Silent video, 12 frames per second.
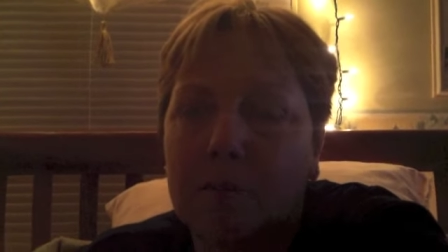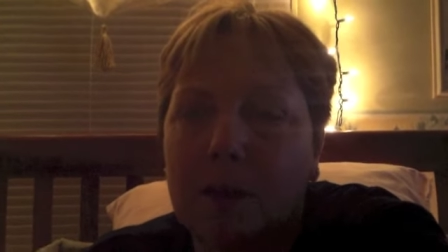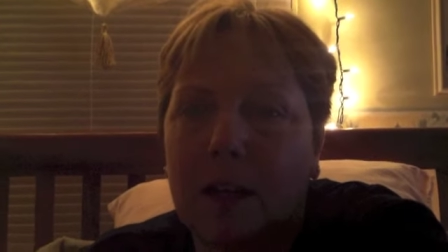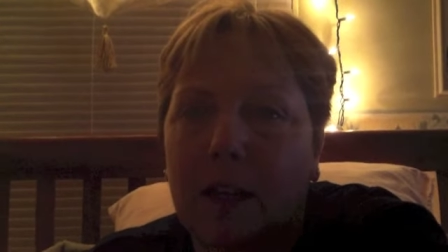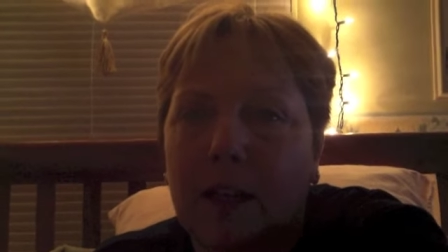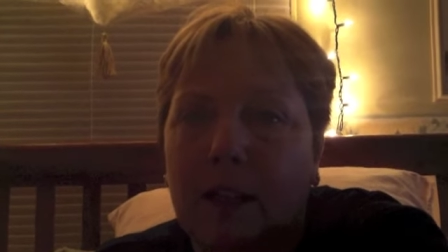
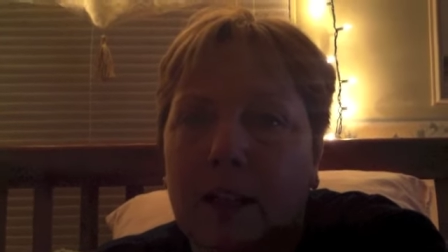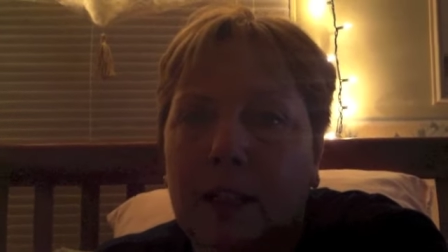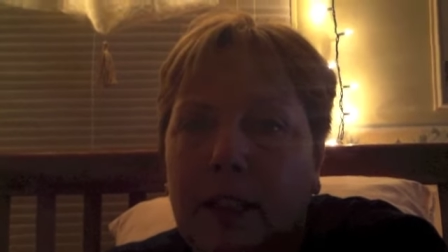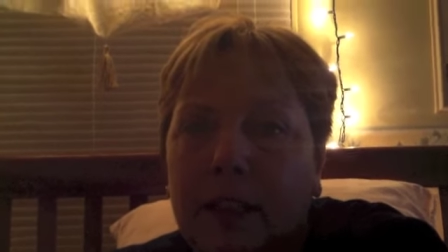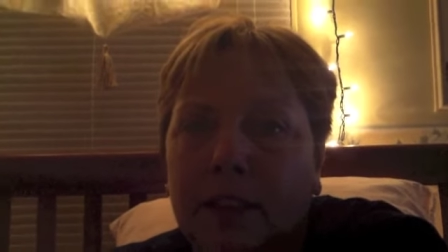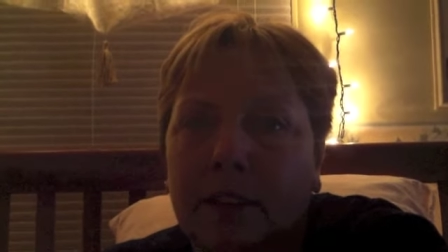but at
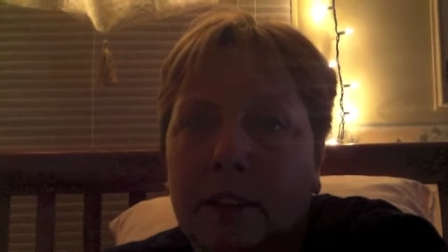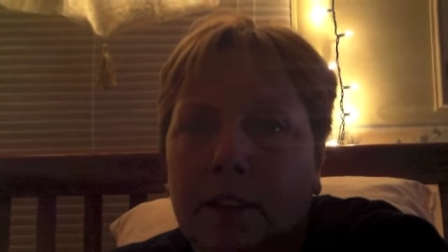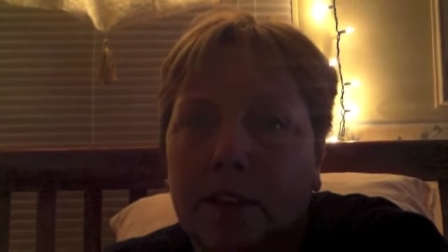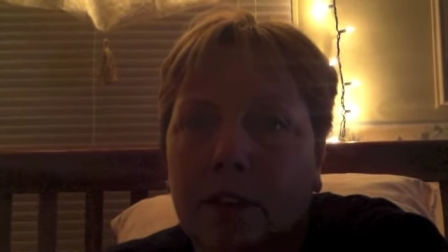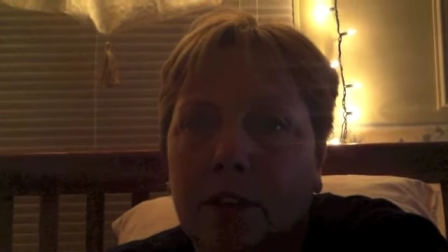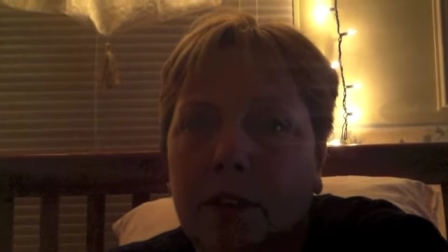least
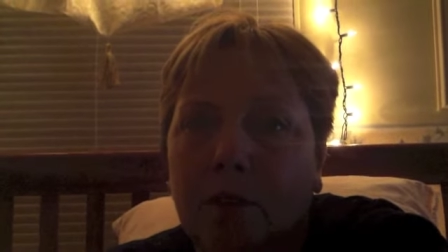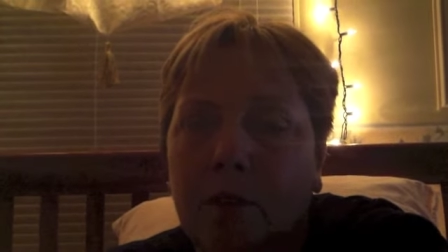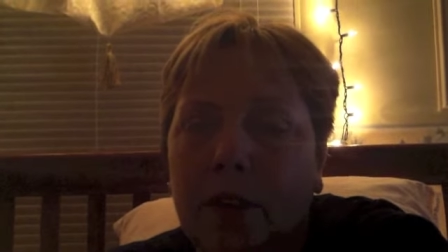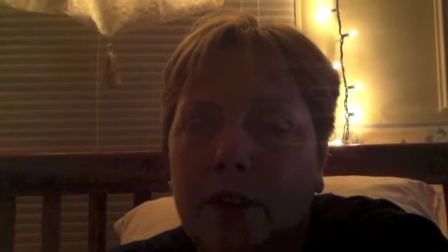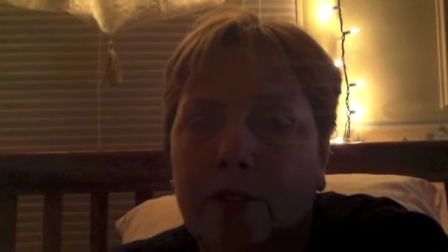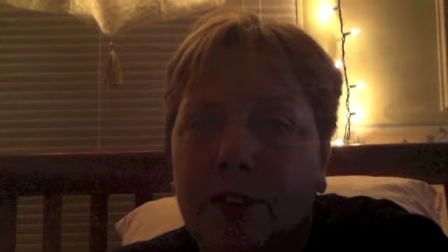
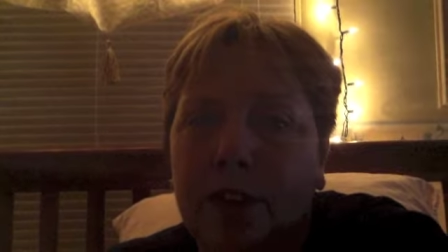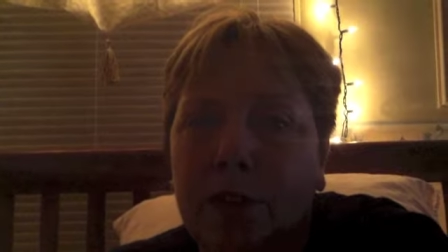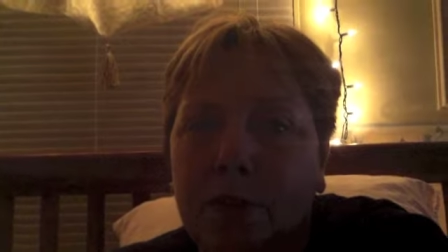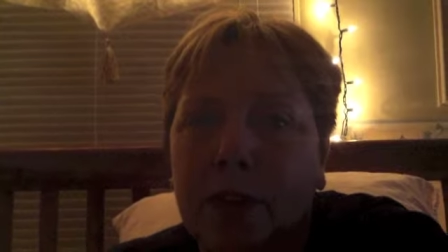we feel